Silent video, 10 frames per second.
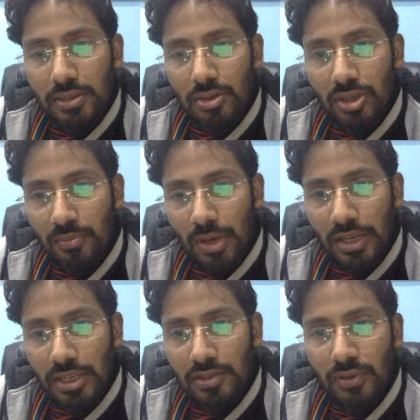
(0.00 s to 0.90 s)
3
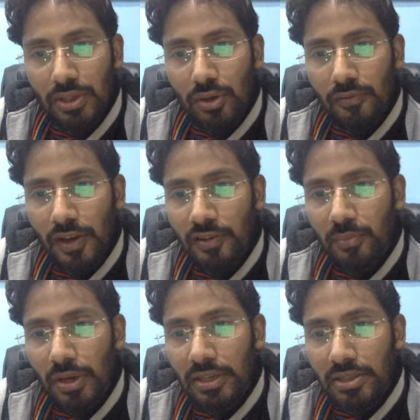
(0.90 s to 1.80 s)
minus 1 or 5
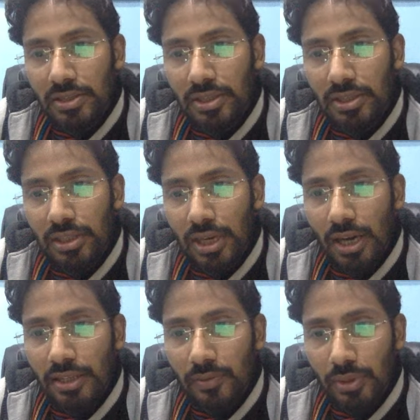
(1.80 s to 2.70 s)
minus 3,
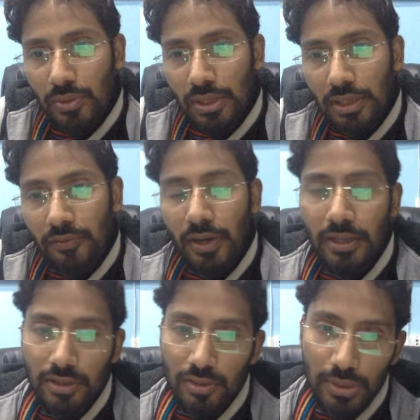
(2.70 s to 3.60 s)
either way you can define
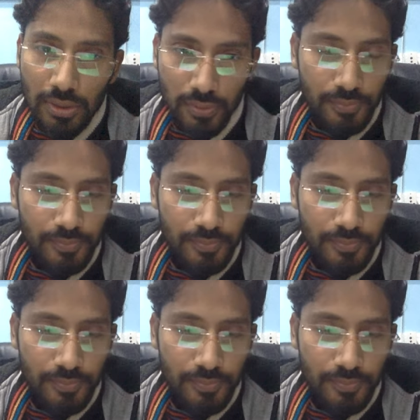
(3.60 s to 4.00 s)
it to be 2.